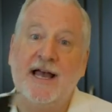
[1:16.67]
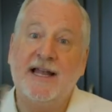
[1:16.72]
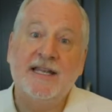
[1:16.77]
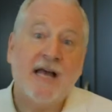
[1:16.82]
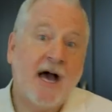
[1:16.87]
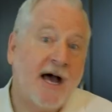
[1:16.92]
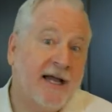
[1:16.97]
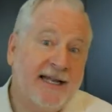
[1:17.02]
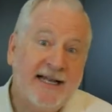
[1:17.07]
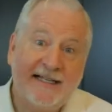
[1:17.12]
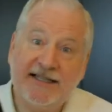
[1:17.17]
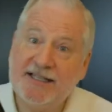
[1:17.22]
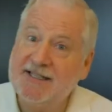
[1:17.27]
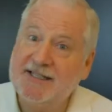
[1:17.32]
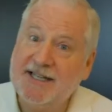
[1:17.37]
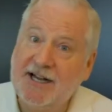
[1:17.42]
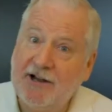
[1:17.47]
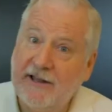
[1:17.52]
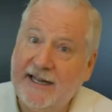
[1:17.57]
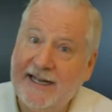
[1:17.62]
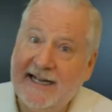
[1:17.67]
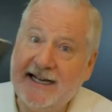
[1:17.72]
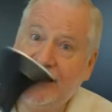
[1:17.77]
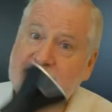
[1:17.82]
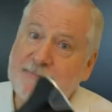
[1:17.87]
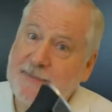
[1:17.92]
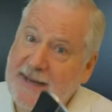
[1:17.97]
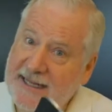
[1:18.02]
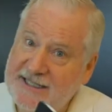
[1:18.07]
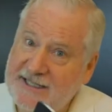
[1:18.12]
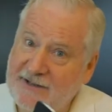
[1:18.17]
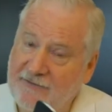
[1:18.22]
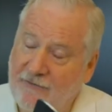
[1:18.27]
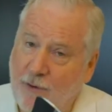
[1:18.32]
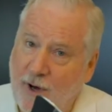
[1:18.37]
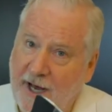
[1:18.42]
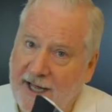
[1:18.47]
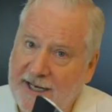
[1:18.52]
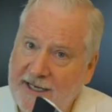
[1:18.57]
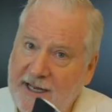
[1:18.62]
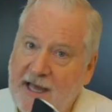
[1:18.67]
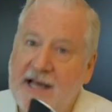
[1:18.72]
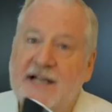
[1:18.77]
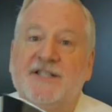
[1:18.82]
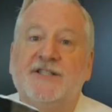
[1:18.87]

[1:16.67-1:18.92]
Not necessarily an expensive one,